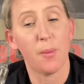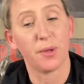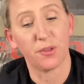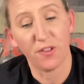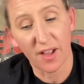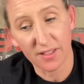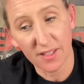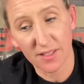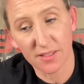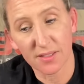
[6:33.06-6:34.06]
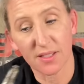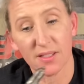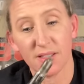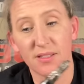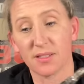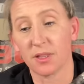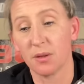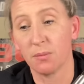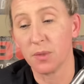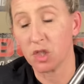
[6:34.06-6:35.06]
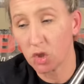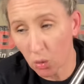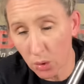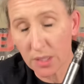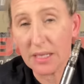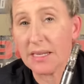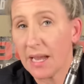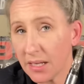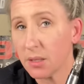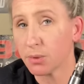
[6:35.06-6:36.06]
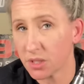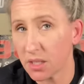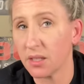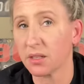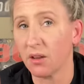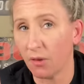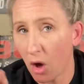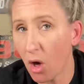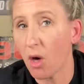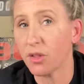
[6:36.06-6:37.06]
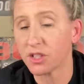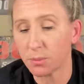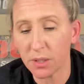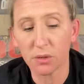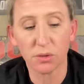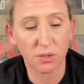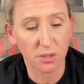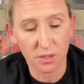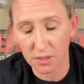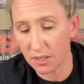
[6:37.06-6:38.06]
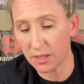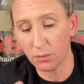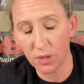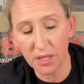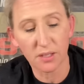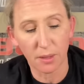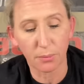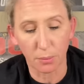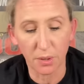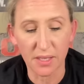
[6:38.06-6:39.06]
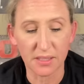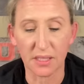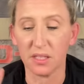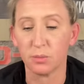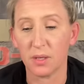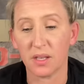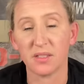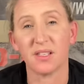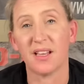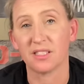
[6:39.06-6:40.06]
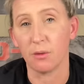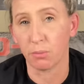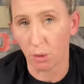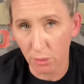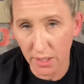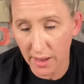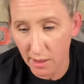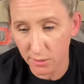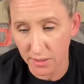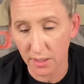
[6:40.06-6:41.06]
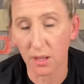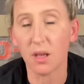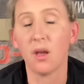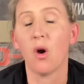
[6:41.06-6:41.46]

But the fact is, is the majority, 90% of all the spindles uh, that we end up replacing is because it has a broken housing